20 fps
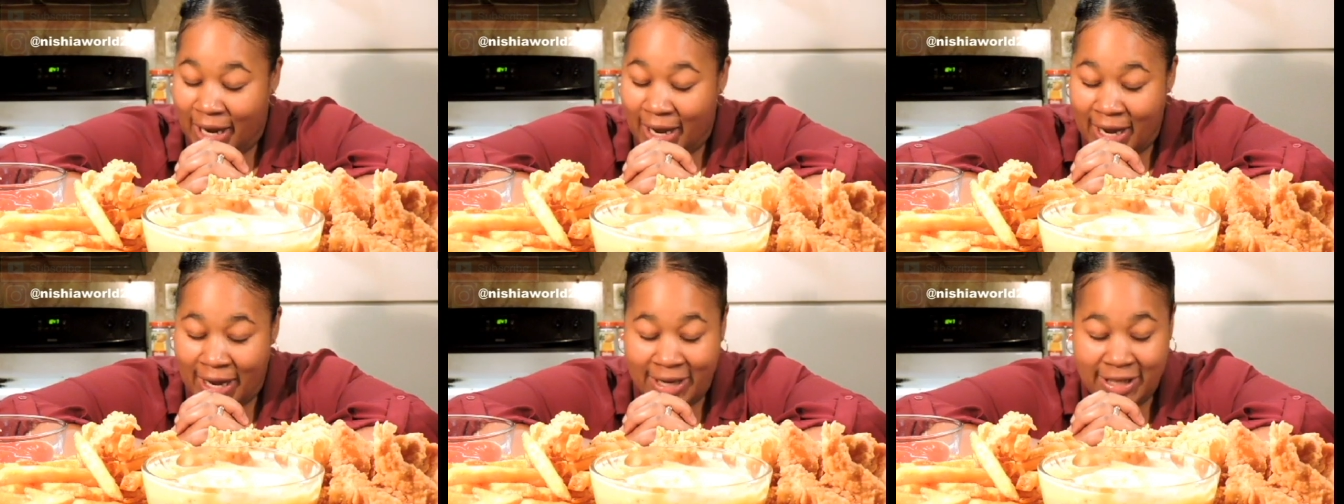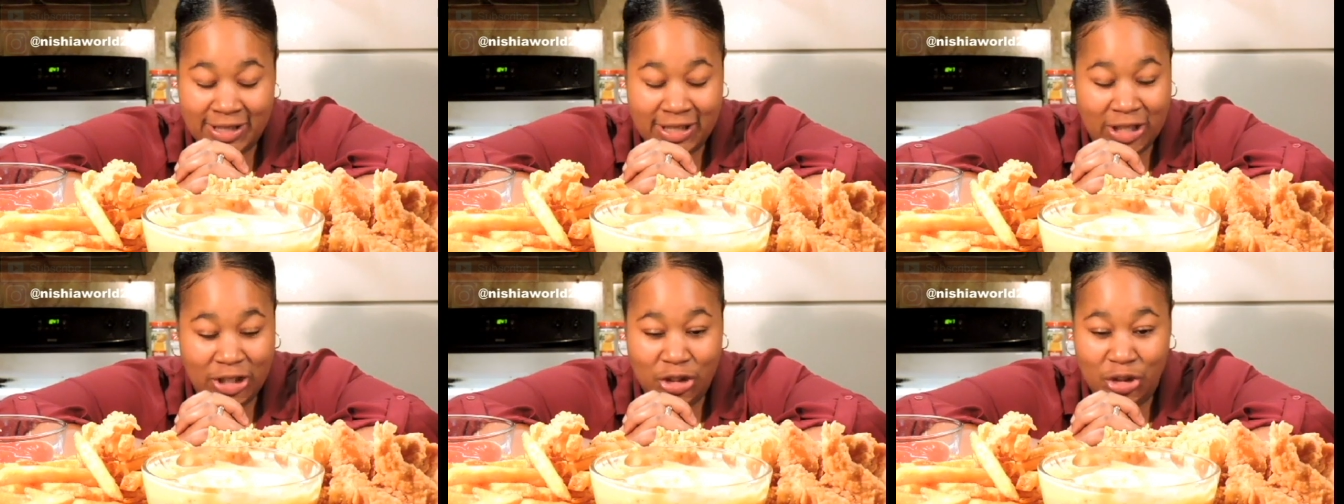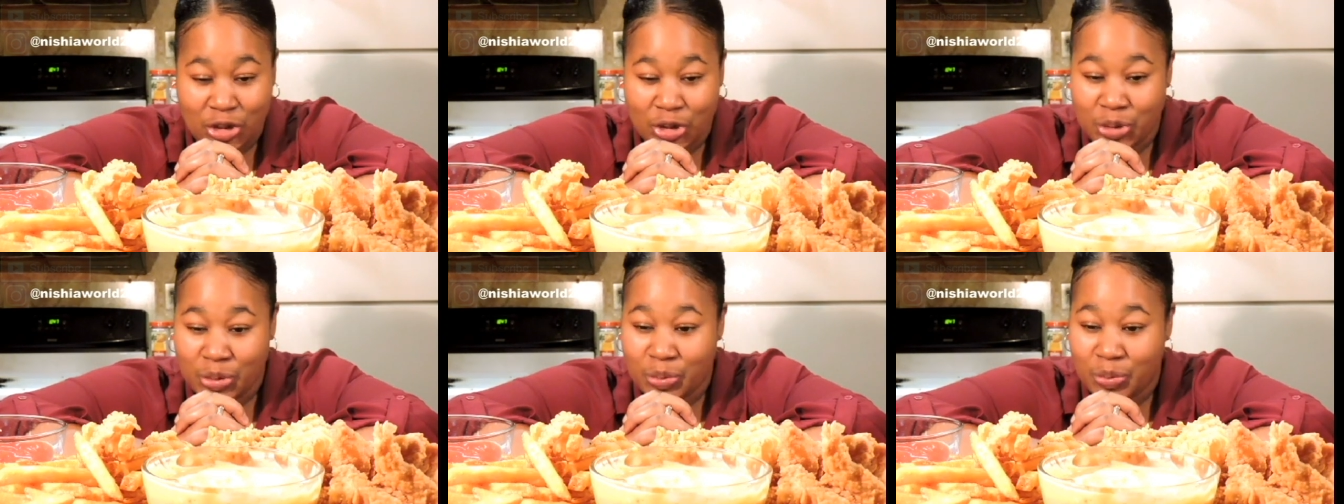I ask
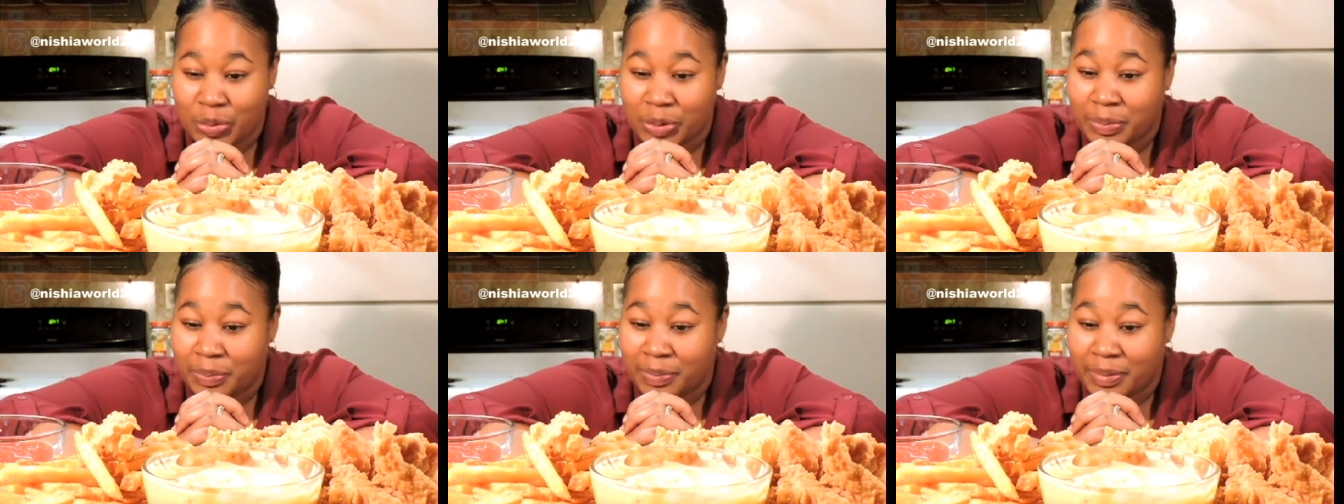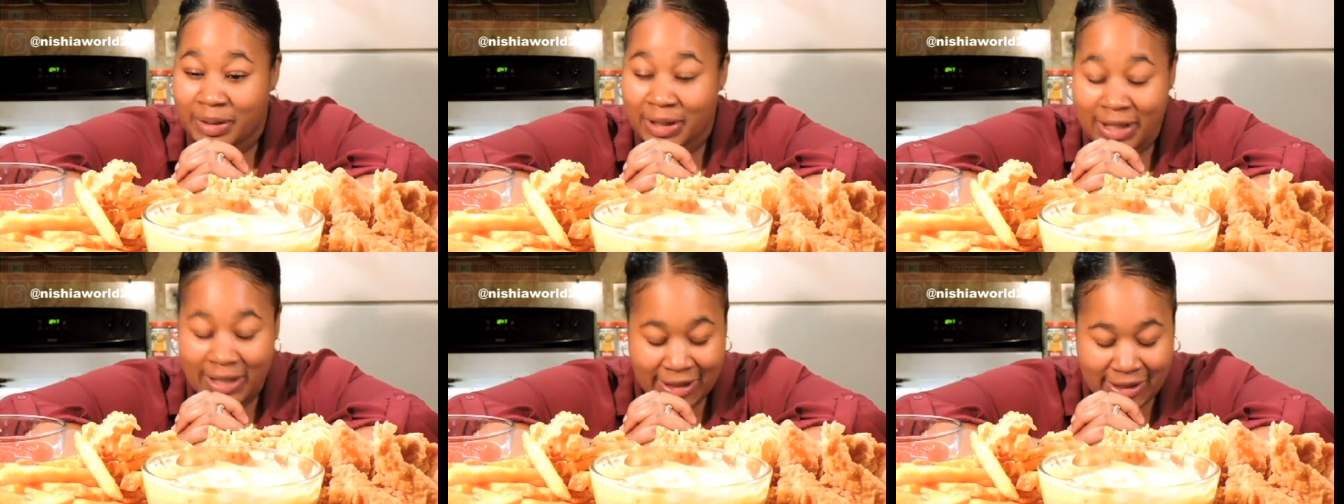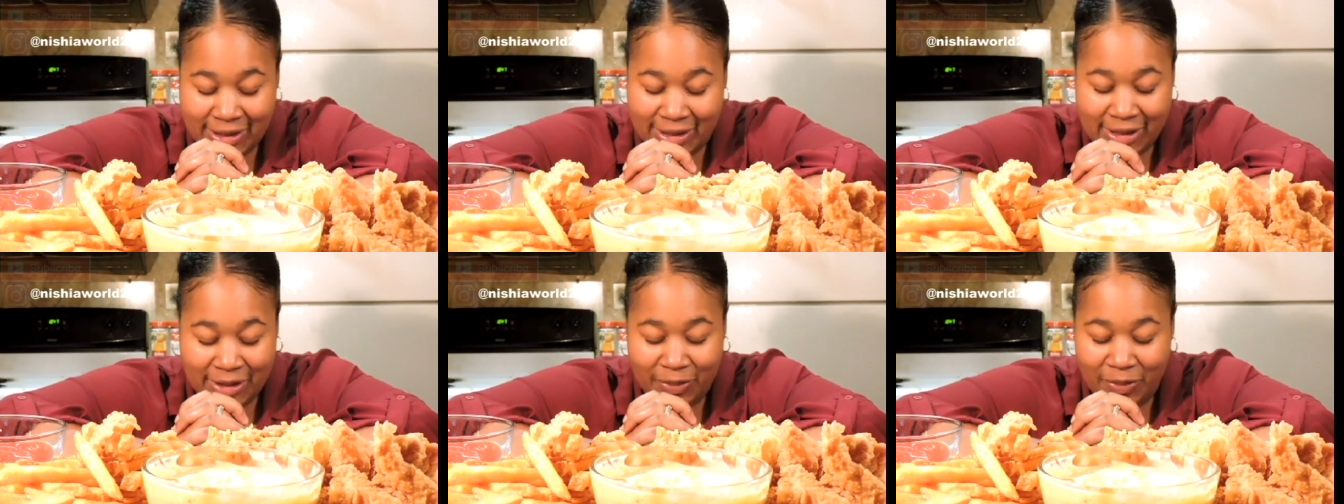that you would
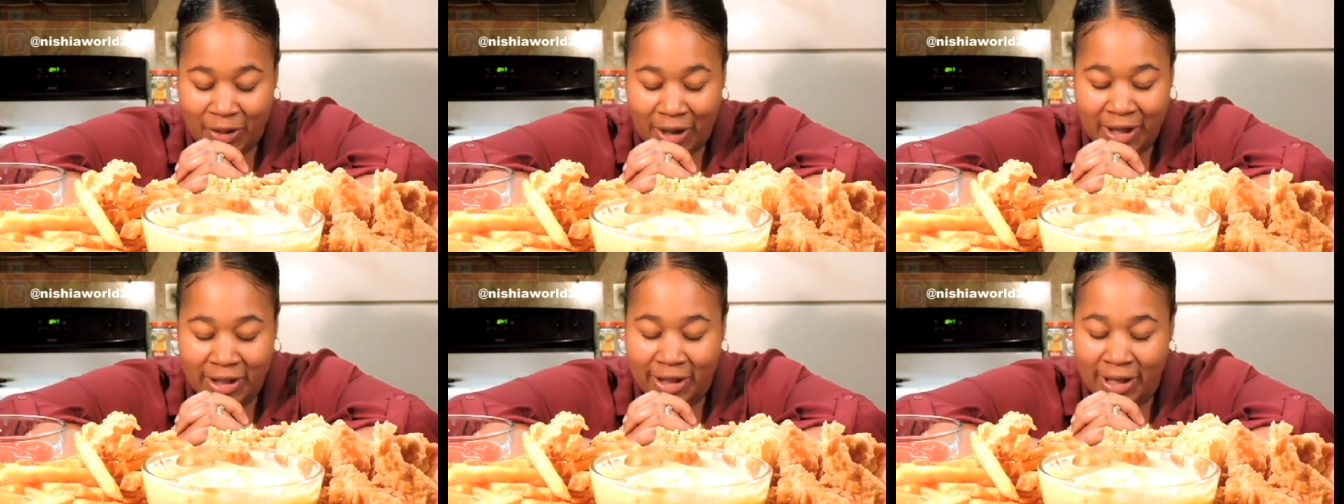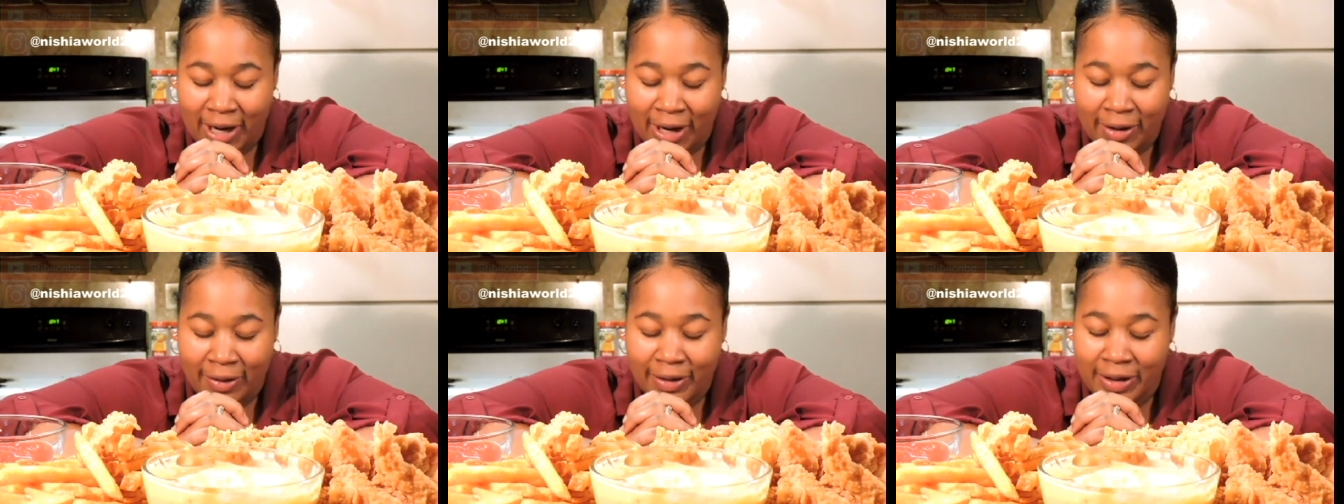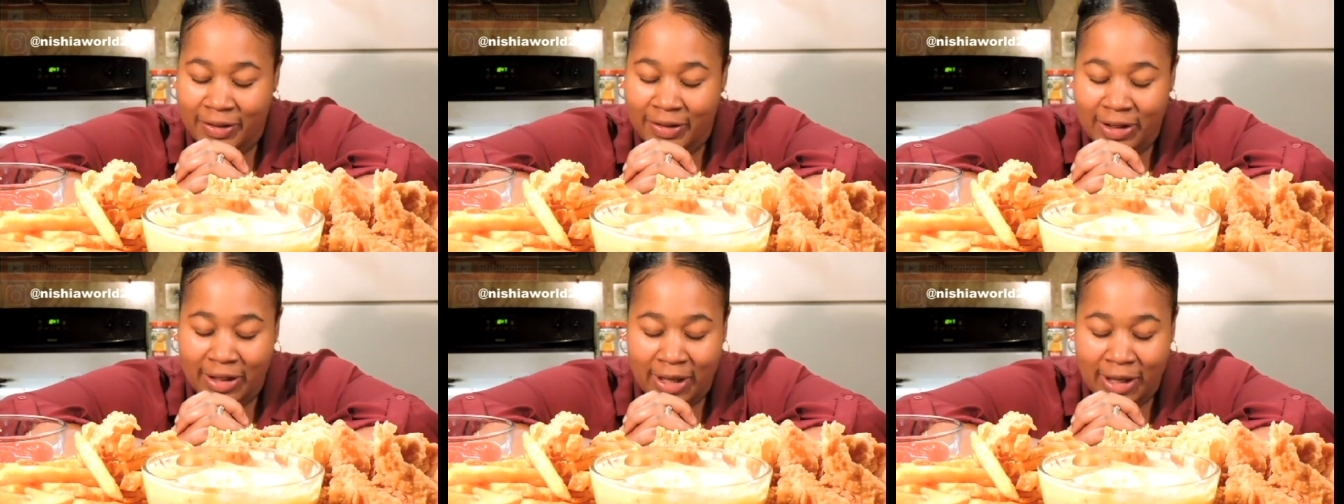bless it right now
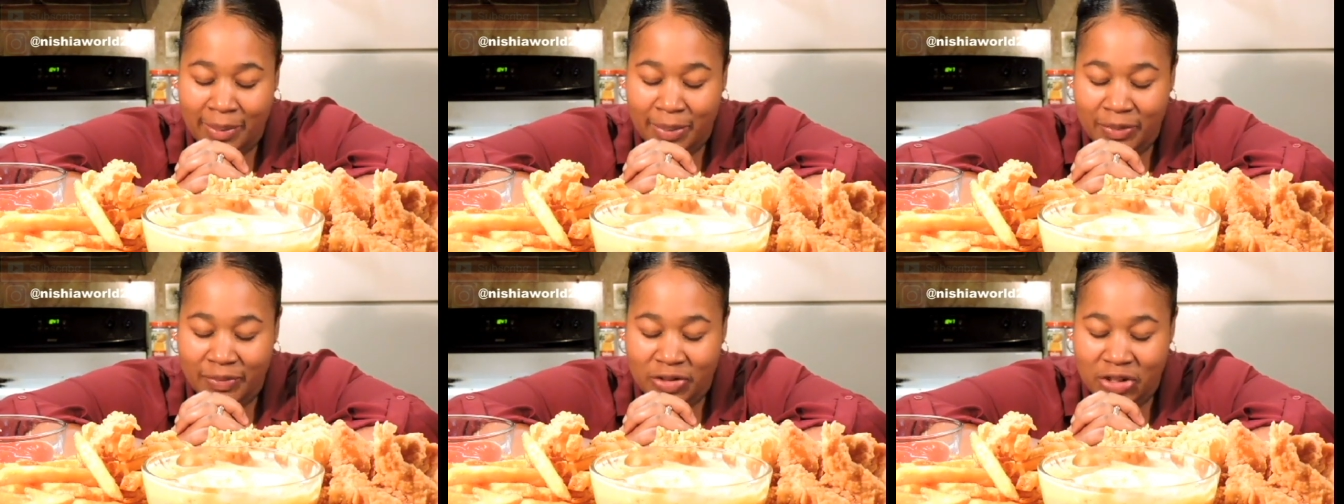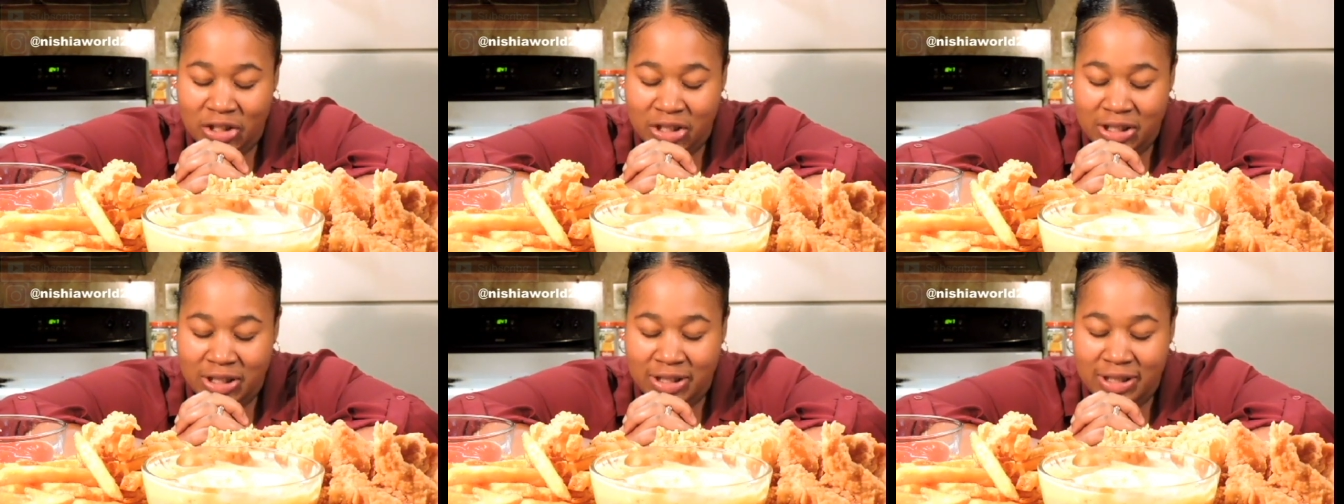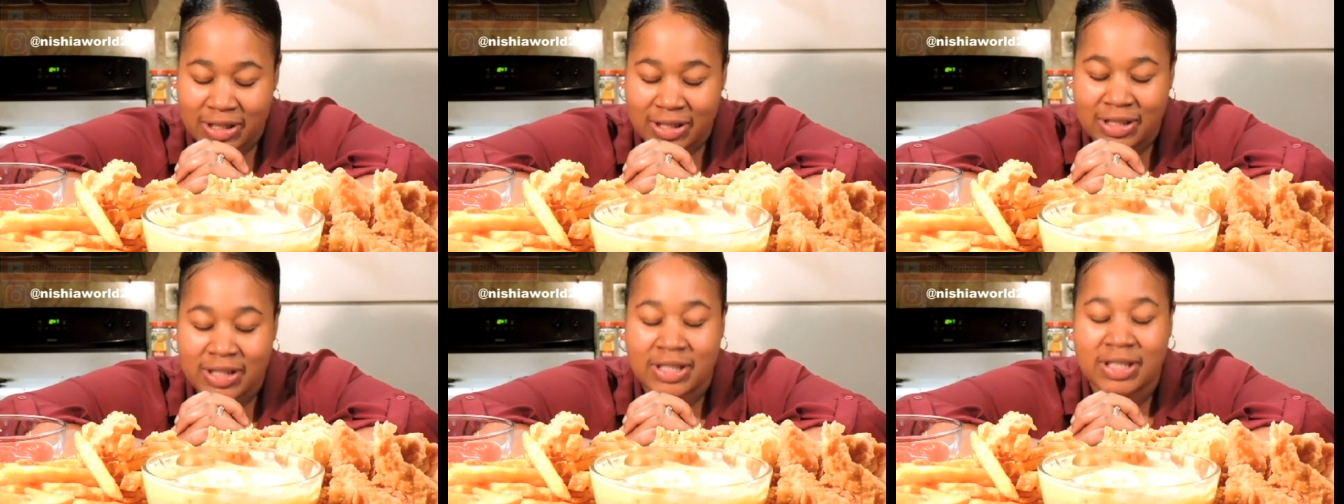in the name of
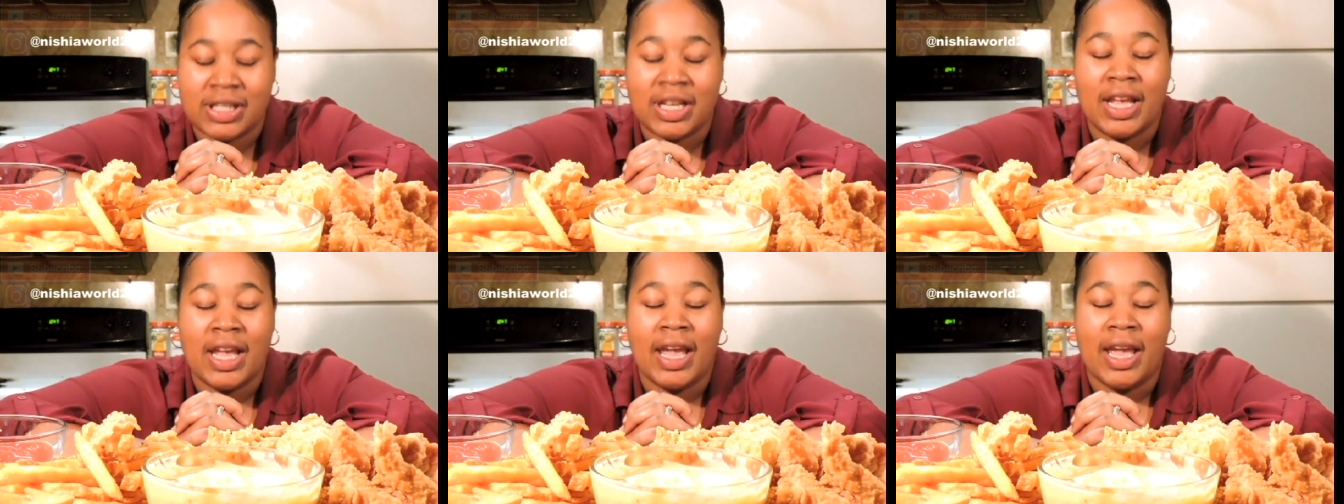Jesus